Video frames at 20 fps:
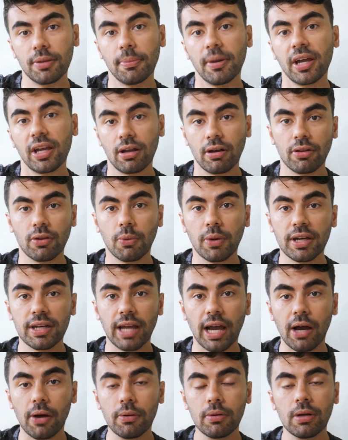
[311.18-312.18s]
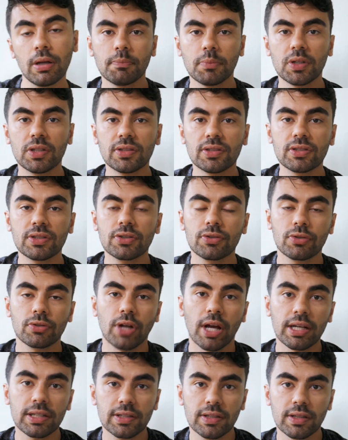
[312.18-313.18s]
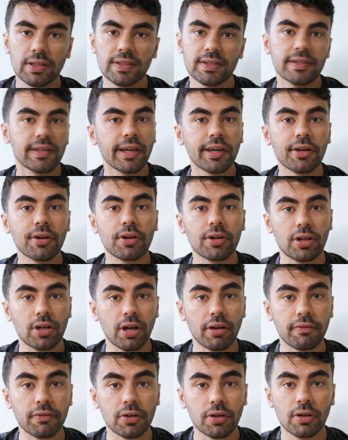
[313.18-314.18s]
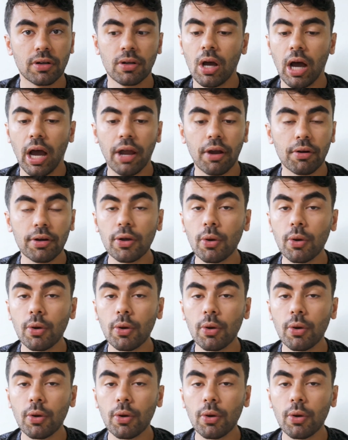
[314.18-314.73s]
bike on the way down, but just scratched the stator cover. I already